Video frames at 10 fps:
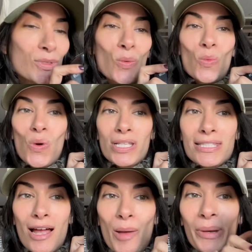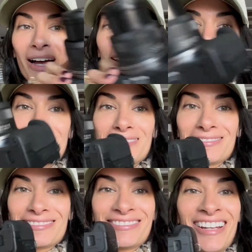What's up? I,
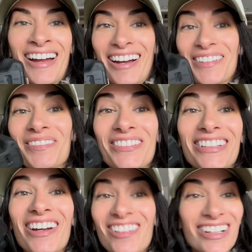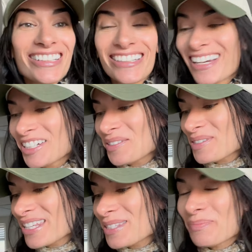I have no idea how to use this,